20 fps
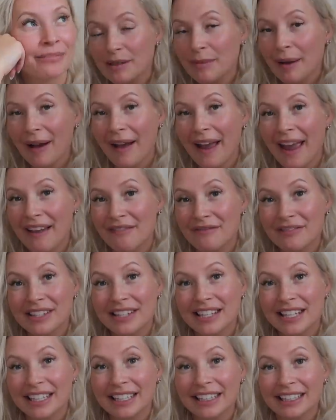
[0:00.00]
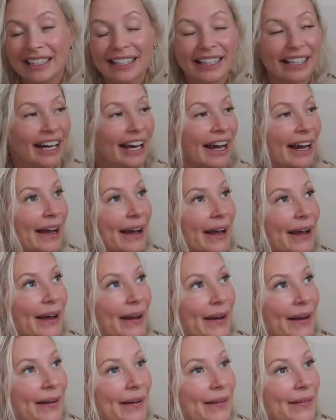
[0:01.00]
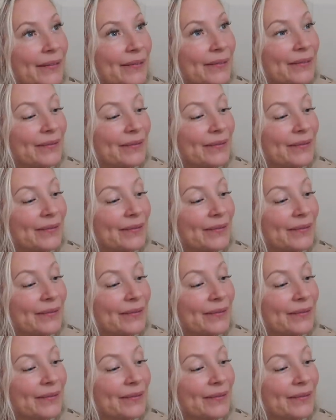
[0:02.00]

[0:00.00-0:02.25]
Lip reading: it's about everything. I